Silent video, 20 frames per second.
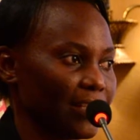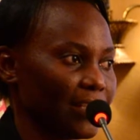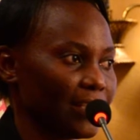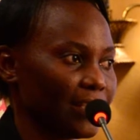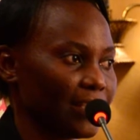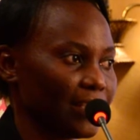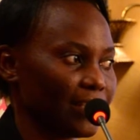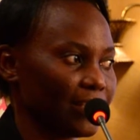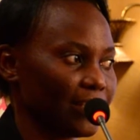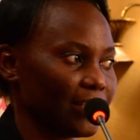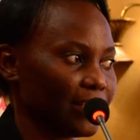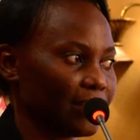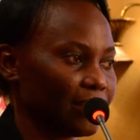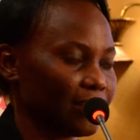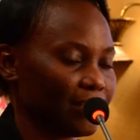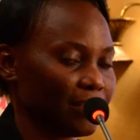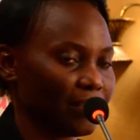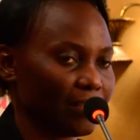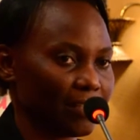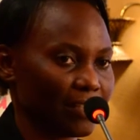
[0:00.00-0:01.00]
in this
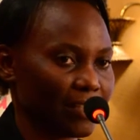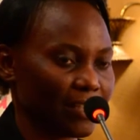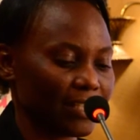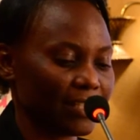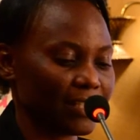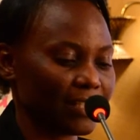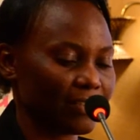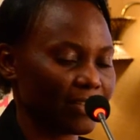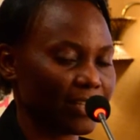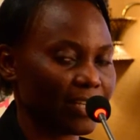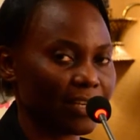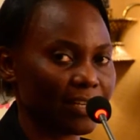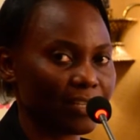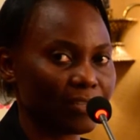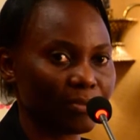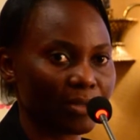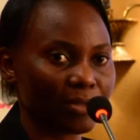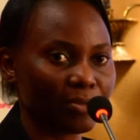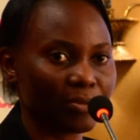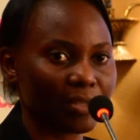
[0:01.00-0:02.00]
area, in this
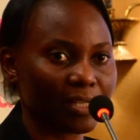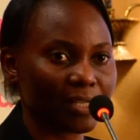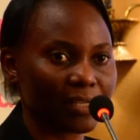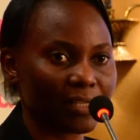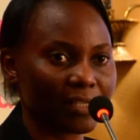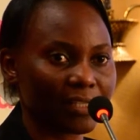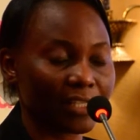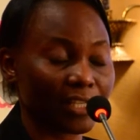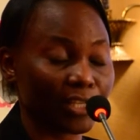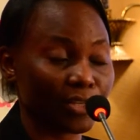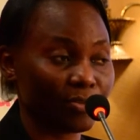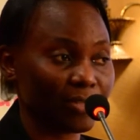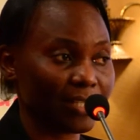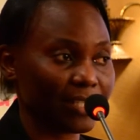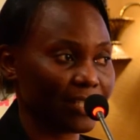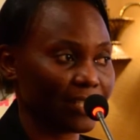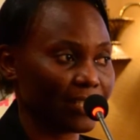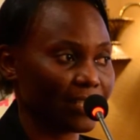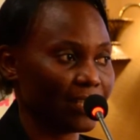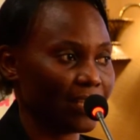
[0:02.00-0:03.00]
regard, we are looking at
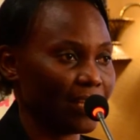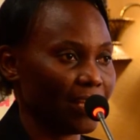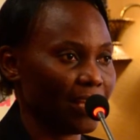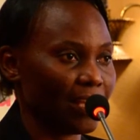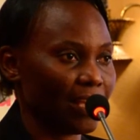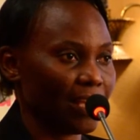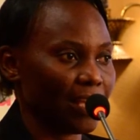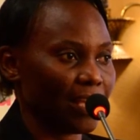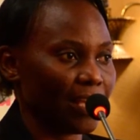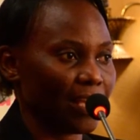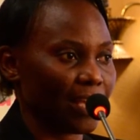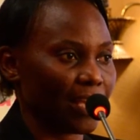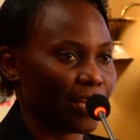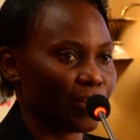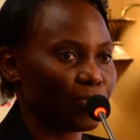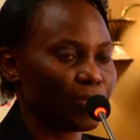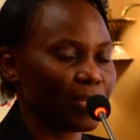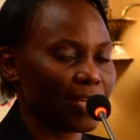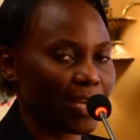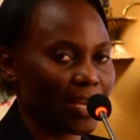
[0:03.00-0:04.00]
security
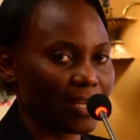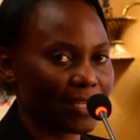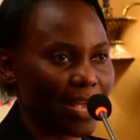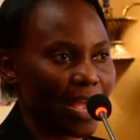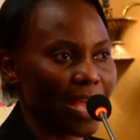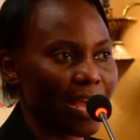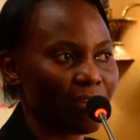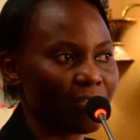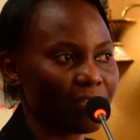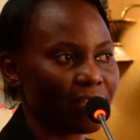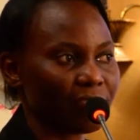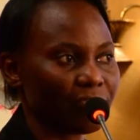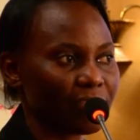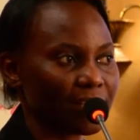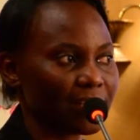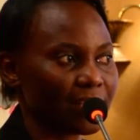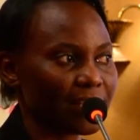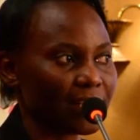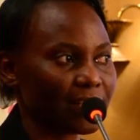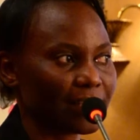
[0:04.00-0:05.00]
and looking at how the
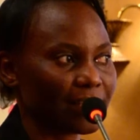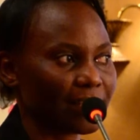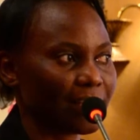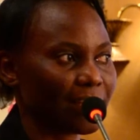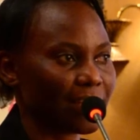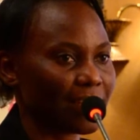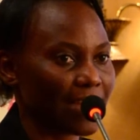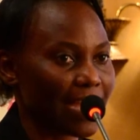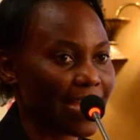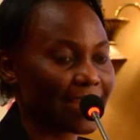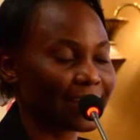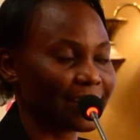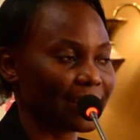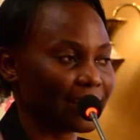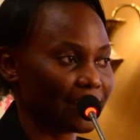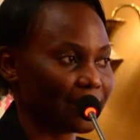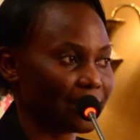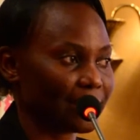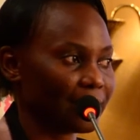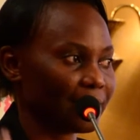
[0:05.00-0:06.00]
various
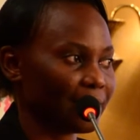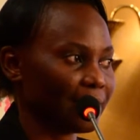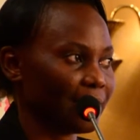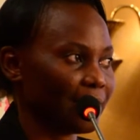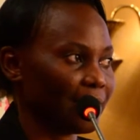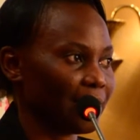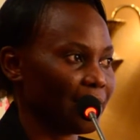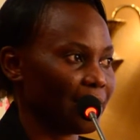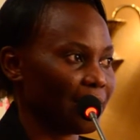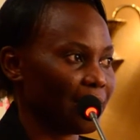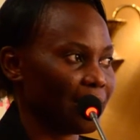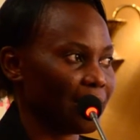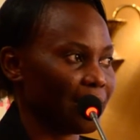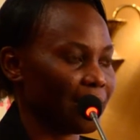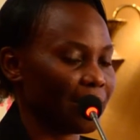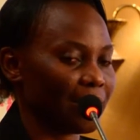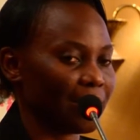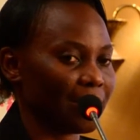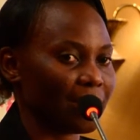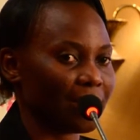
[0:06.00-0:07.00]
actors
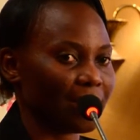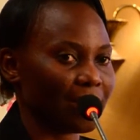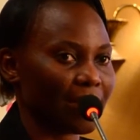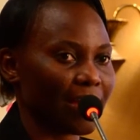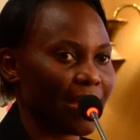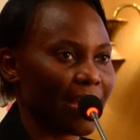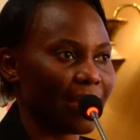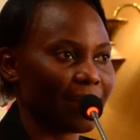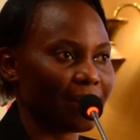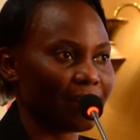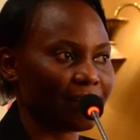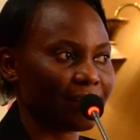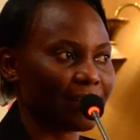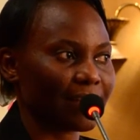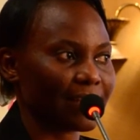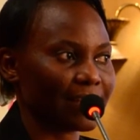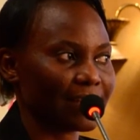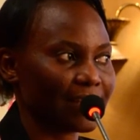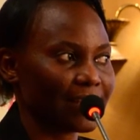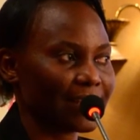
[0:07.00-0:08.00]
are
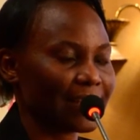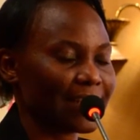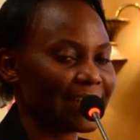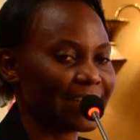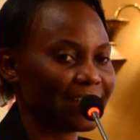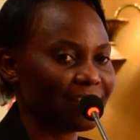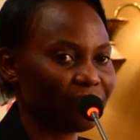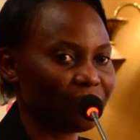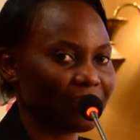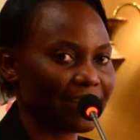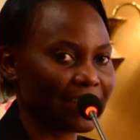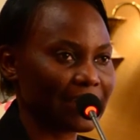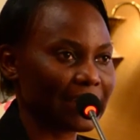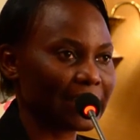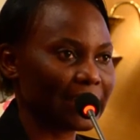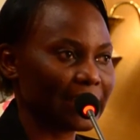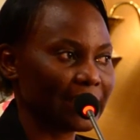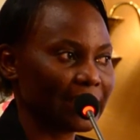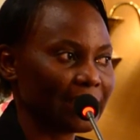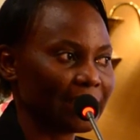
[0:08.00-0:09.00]
existing
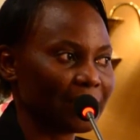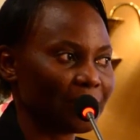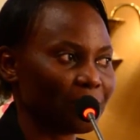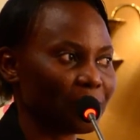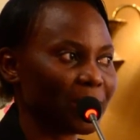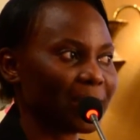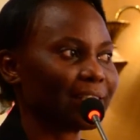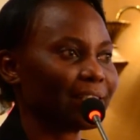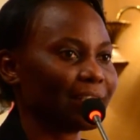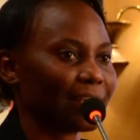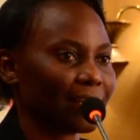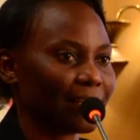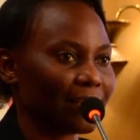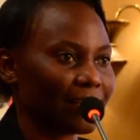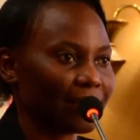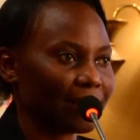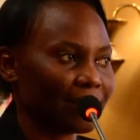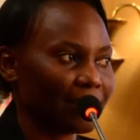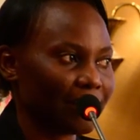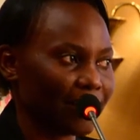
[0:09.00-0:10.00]
differently but
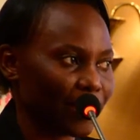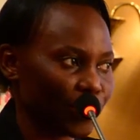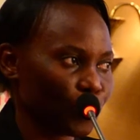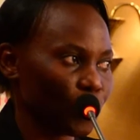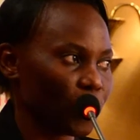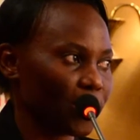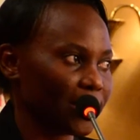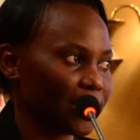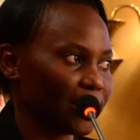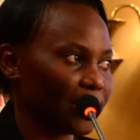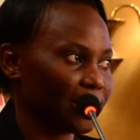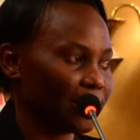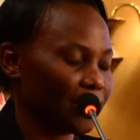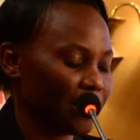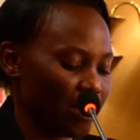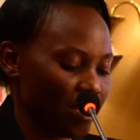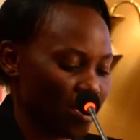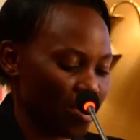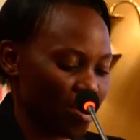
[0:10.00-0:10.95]
networked.